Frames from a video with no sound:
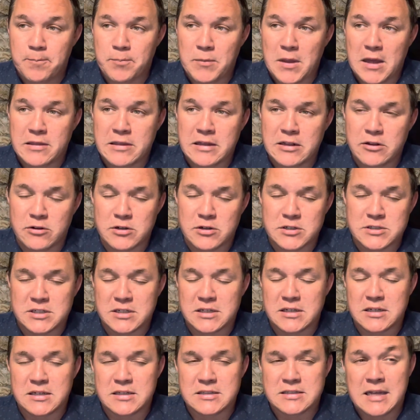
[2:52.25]
I think there's
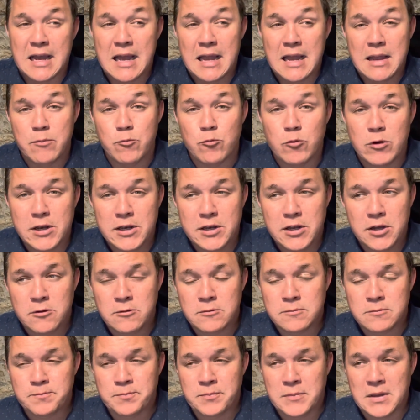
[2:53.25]
a time
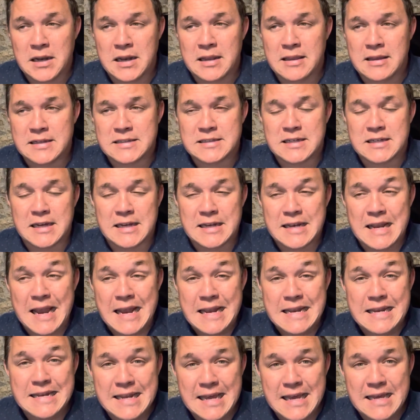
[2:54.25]
window, and I think it's like
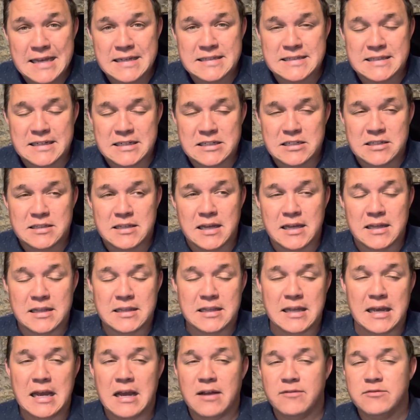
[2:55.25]
90 days that
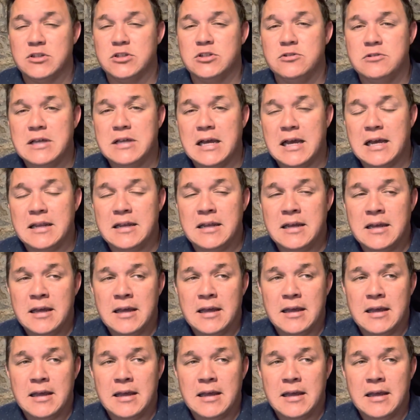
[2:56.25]
they have to do that.